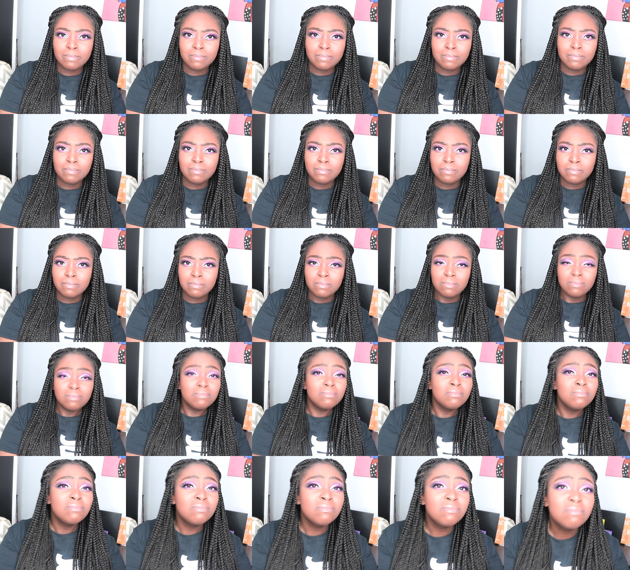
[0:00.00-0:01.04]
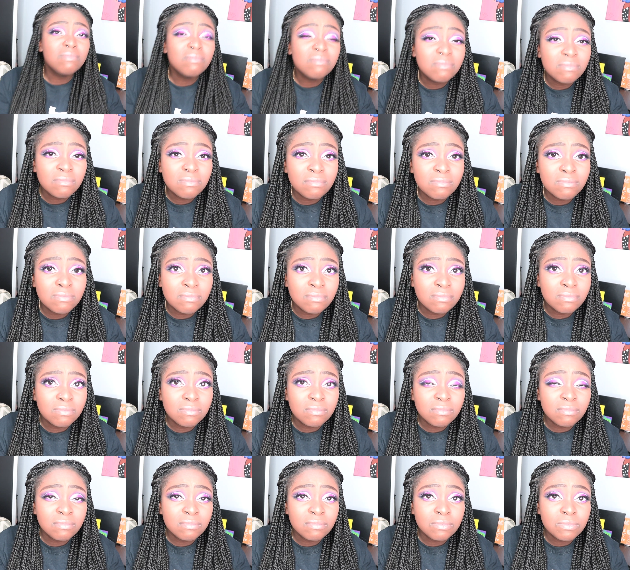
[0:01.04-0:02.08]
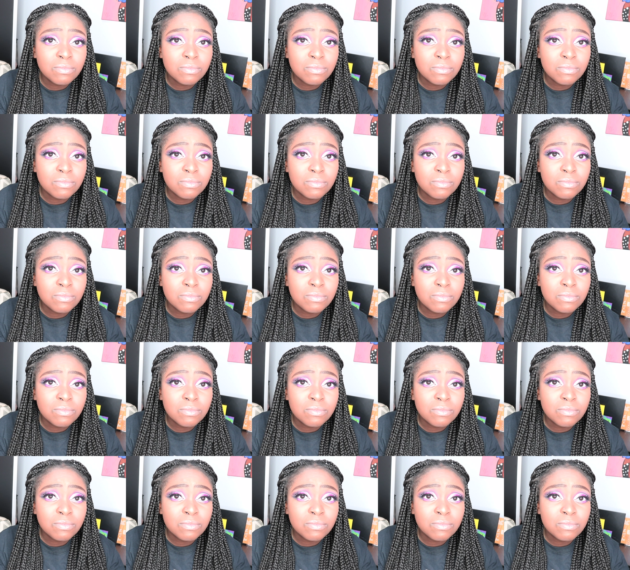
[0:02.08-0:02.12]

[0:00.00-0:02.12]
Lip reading: [no speech]